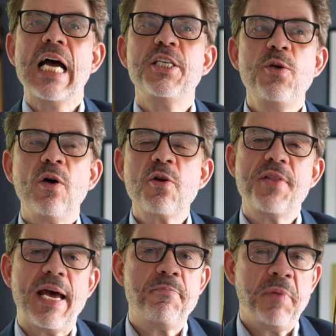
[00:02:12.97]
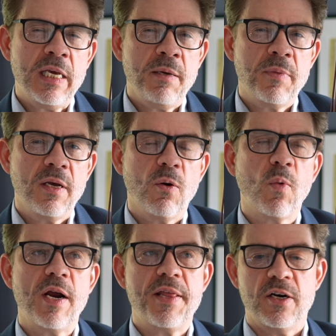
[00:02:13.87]
Do you all know that meme
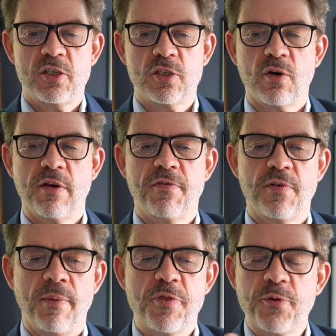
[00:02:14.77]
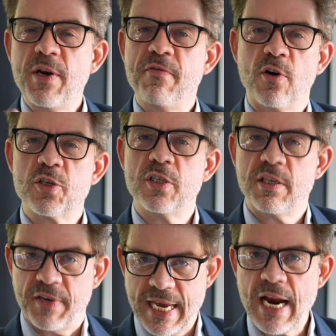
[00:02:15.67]
where there's sort of three versions
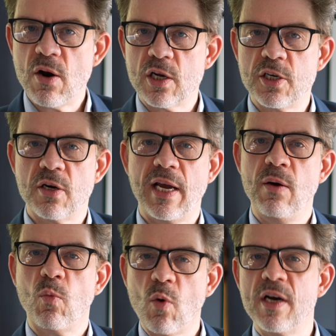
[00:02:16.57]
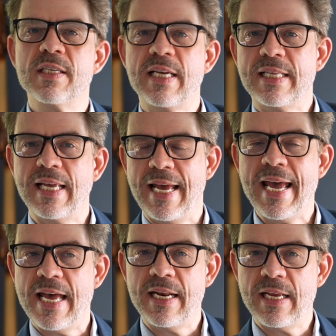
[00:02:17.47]
of a character and one is at the
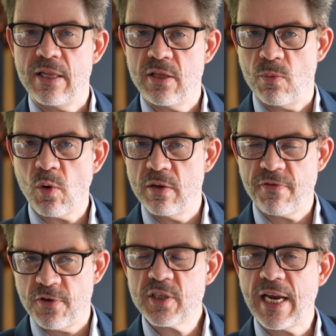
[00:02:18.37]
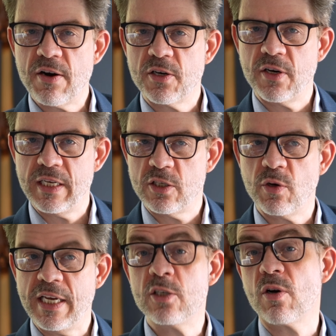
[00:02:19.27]
end, the first character,
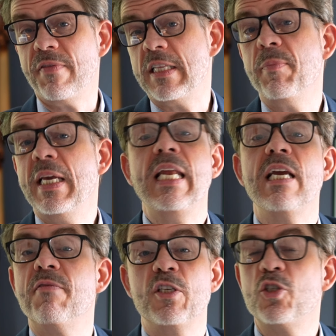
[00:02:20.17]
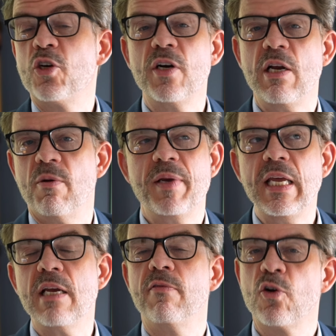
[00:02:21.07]
he's sort of at the beginning of this journey or
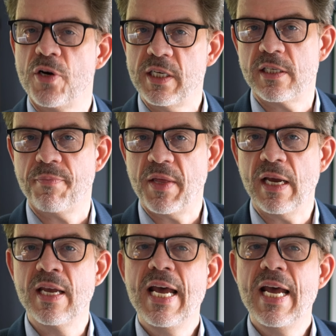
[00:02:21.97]
beginning of learning something,